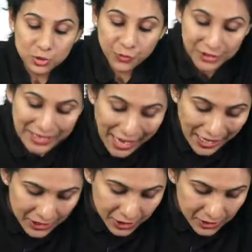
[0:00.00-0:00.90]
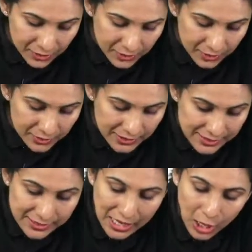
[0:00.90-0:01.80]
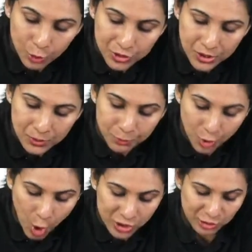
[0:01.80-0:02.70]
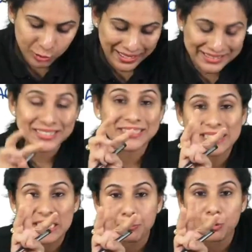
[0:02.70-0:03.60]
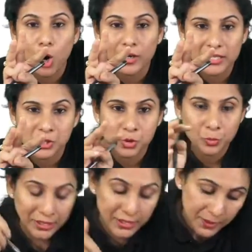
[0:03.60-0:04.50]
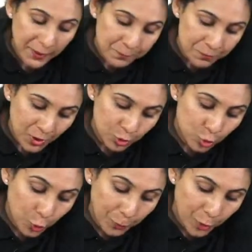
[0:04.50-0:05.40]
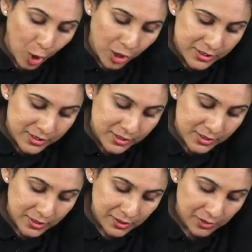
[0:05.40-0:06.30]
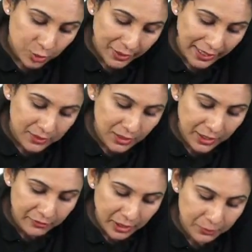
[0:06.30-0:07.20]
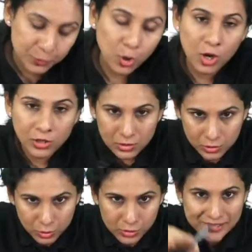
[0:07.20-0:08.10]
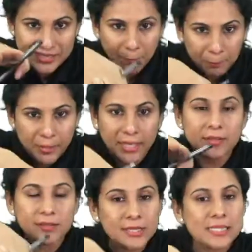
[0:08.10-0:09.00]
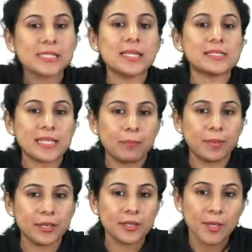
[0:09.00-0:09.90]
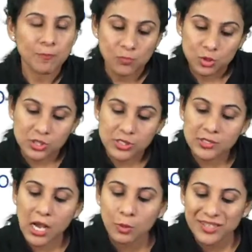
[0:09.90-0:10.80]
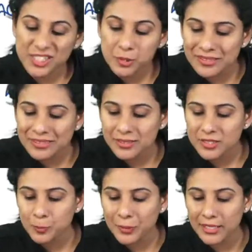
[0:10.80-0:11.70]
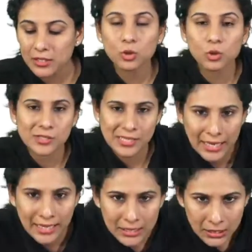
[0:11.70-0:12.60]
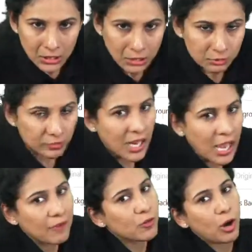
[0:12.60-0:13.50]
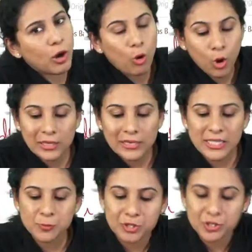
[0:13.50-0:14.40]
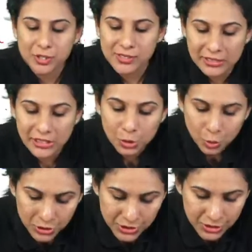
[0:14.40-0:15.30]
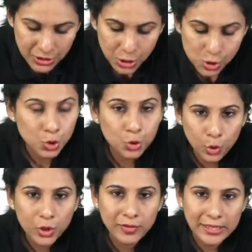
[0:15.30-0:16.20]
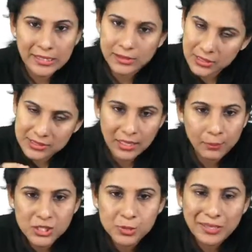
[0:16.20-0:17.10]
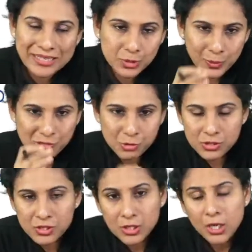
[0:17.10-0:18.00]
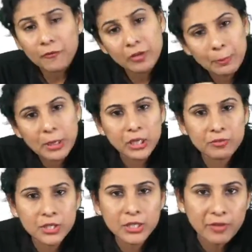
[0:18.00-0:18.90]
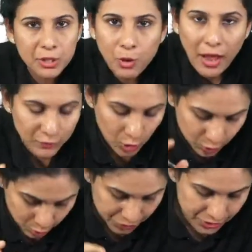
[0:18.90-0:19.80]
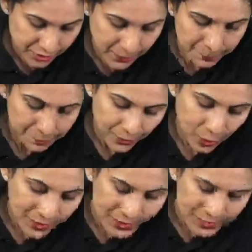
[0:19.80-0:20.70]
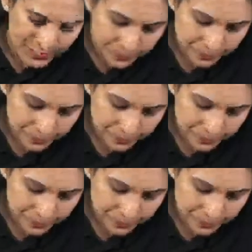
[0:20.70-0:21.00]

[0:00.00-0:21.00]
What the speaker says: So for that, this is how the prongs look like. It's a 3-pronged instrument, 2 prongs together and 1 prong to separate the distal segment. So this is how a Smith spreader looks like. We will have all these pictures in the notes. So don't worry, these image-based questions will be covered when you have your notes. All right.